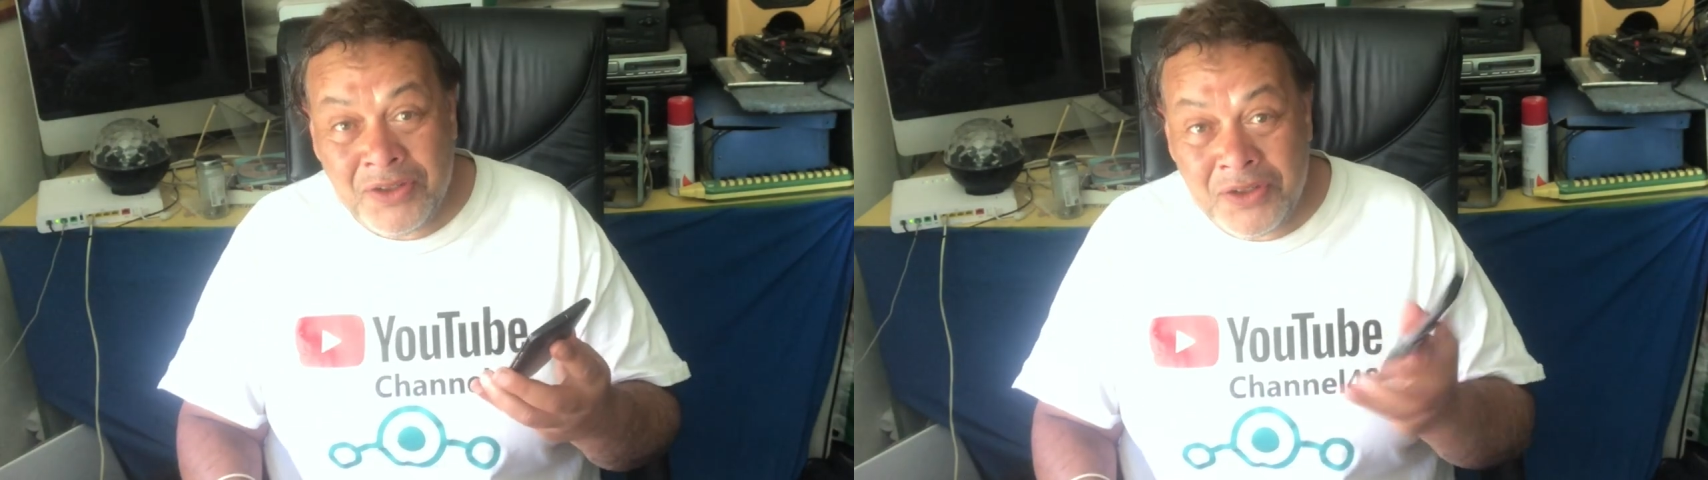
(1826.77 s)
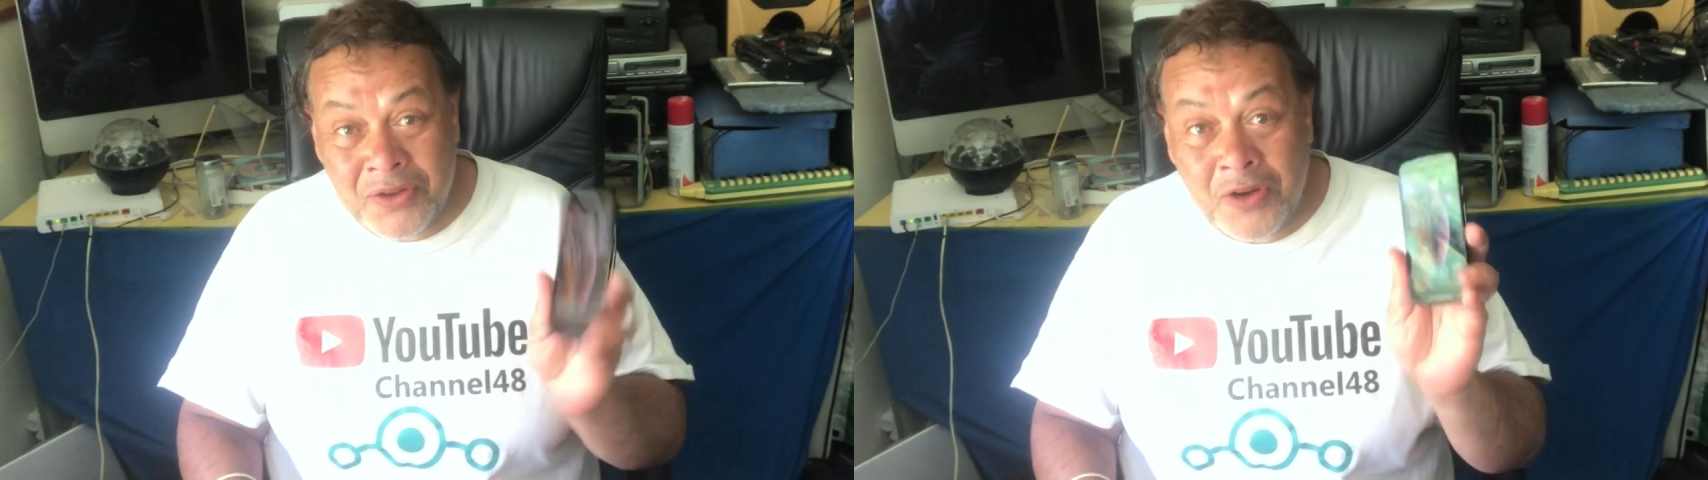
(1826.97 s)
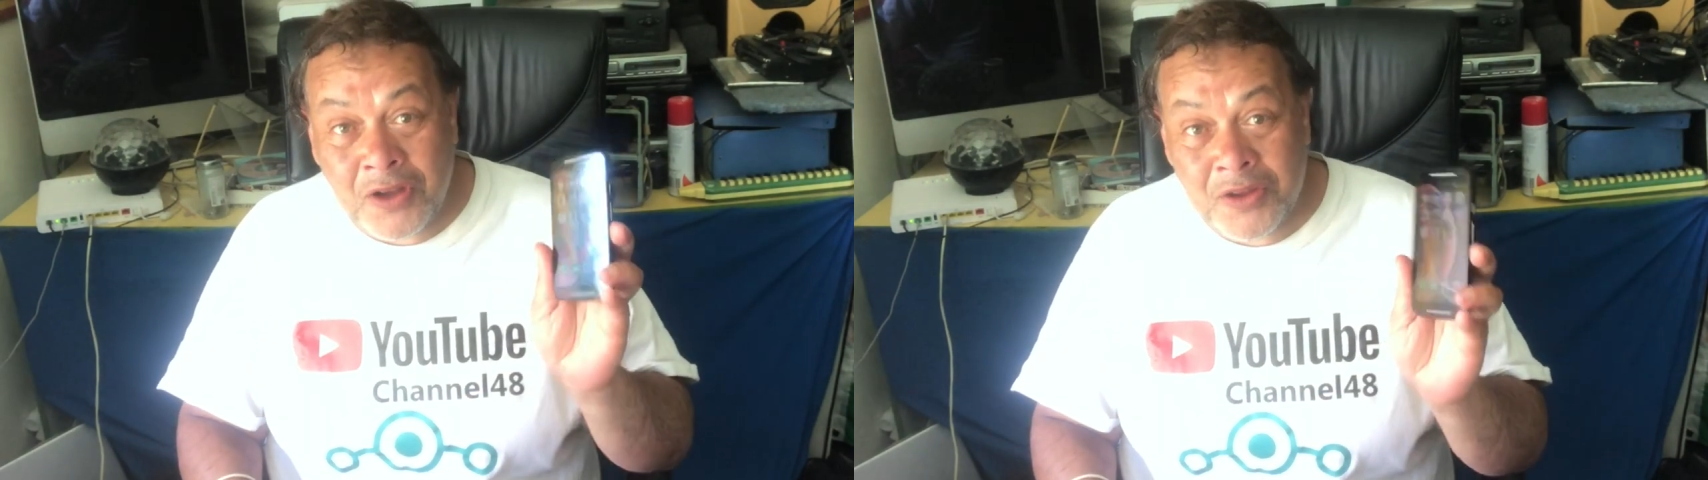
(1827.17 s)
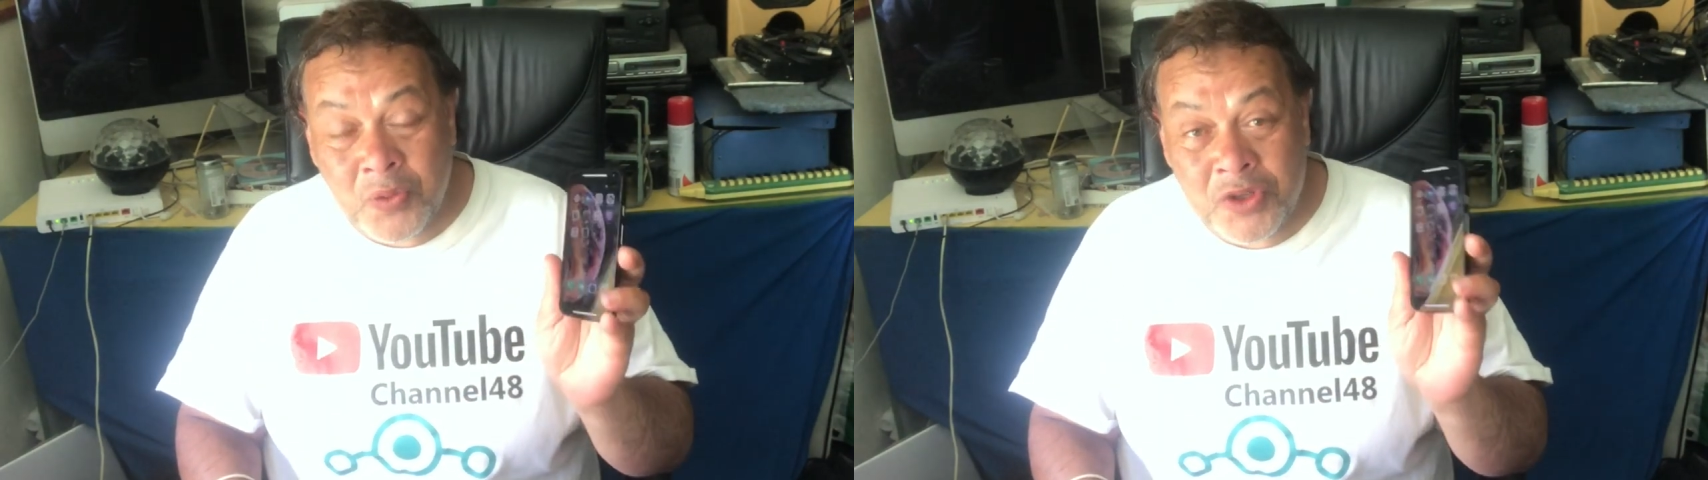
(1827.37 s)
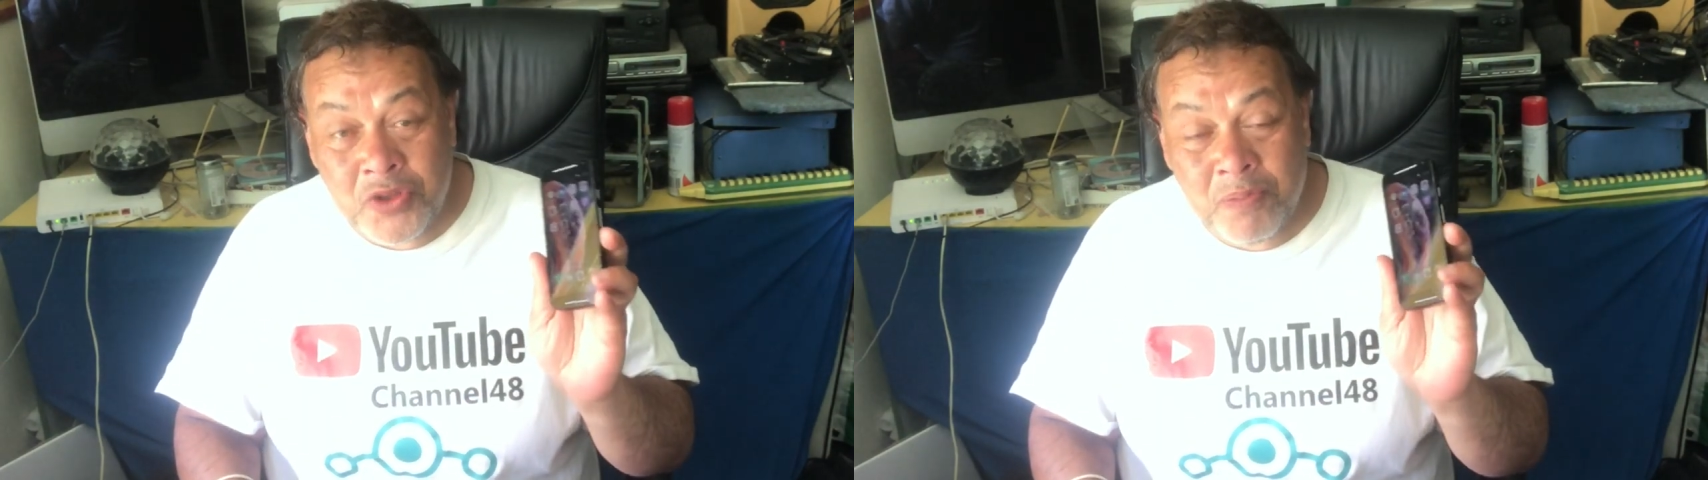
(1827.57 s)
you got
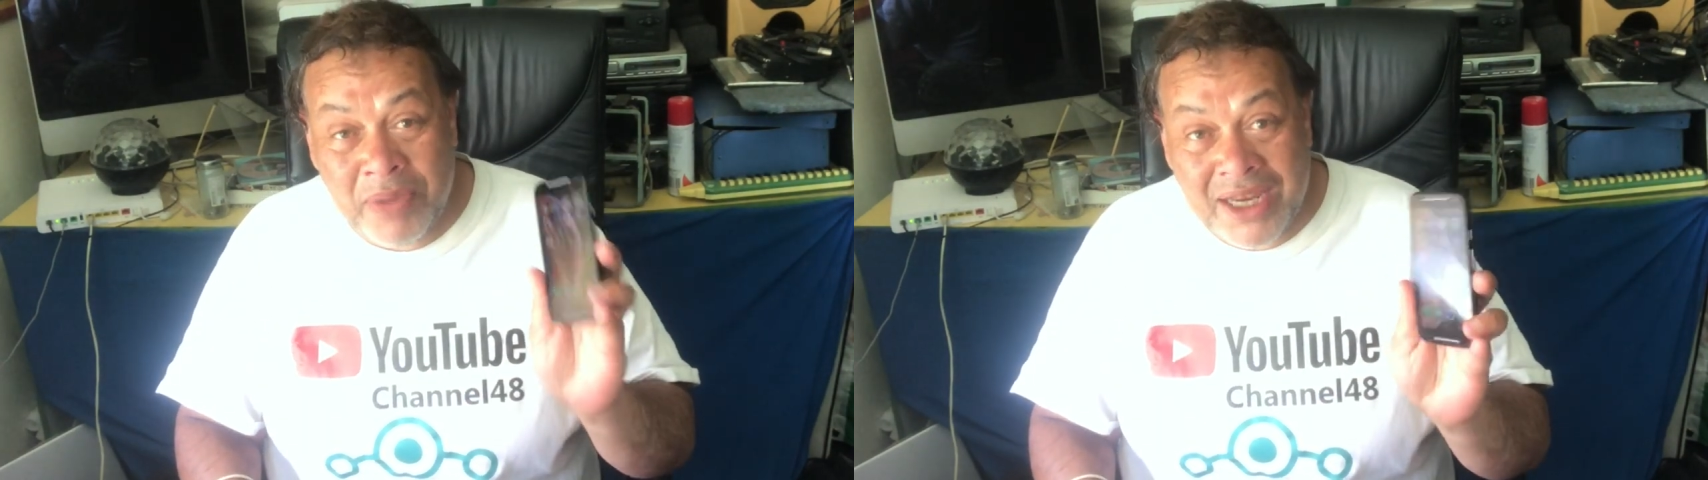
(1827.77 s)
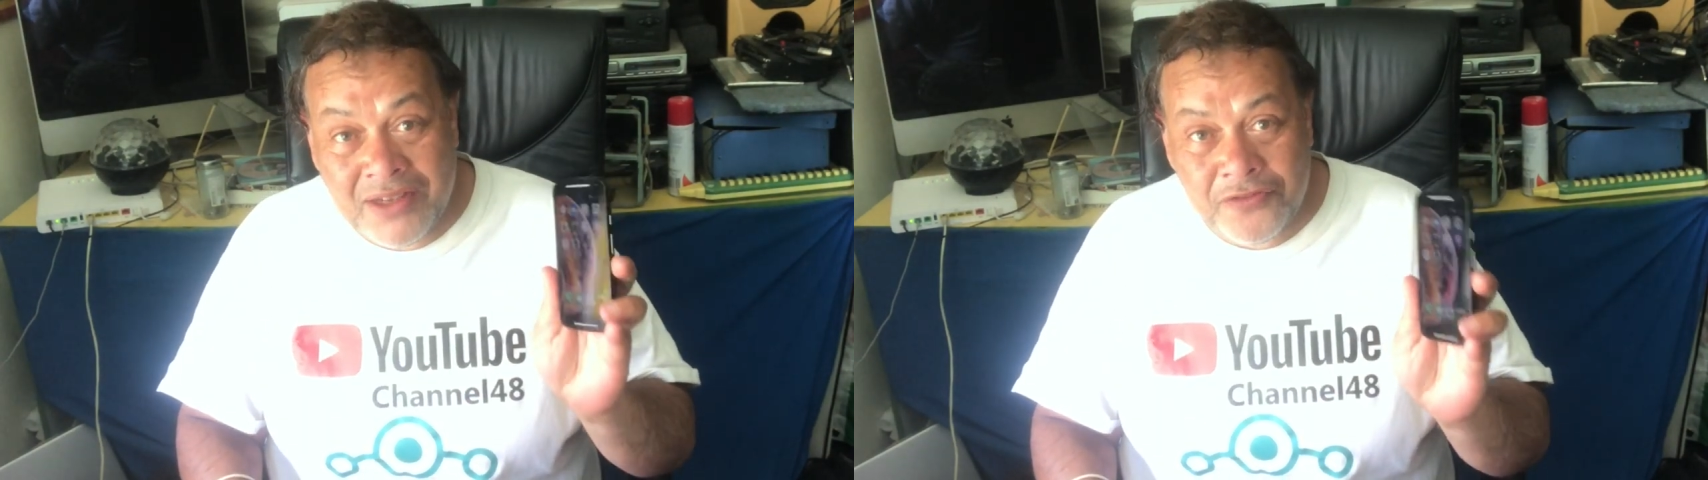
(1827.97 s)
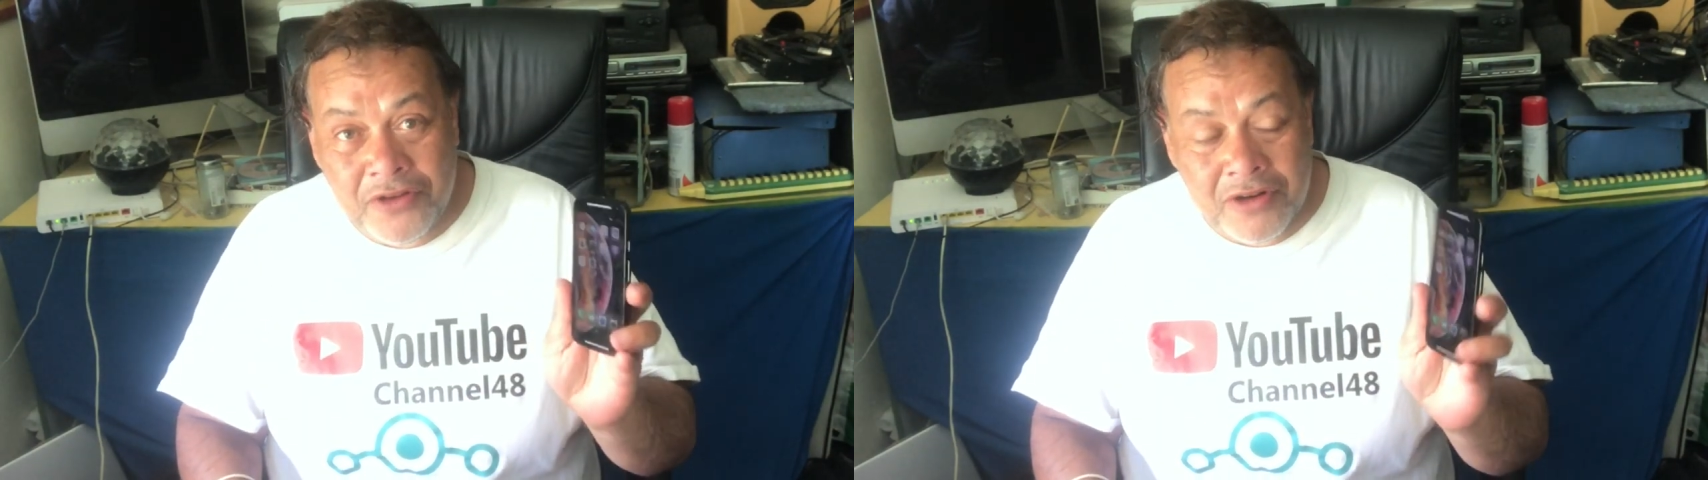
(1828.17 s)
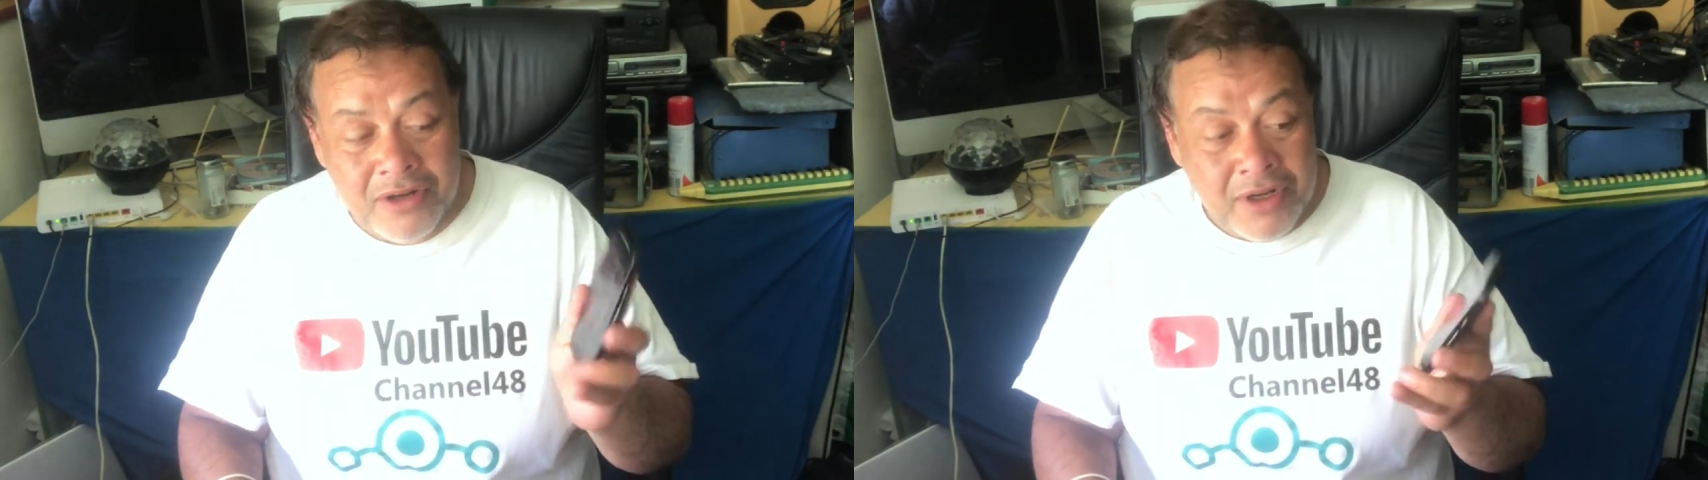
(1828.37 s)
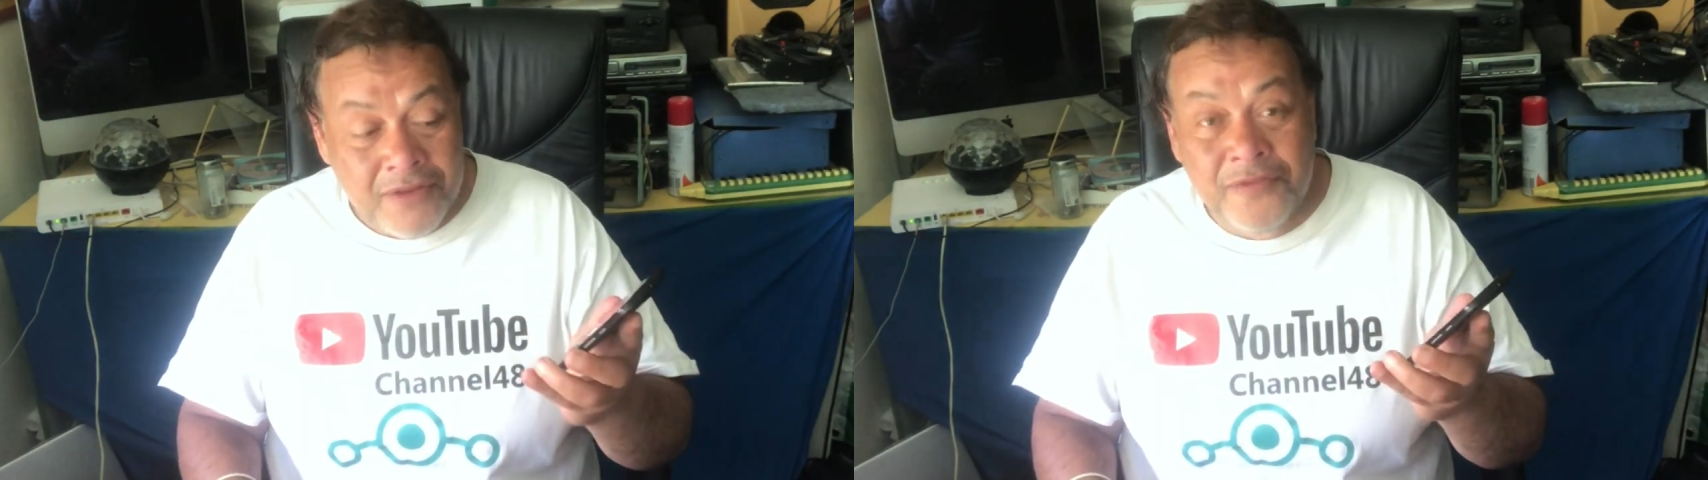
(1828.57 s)
what you paid for.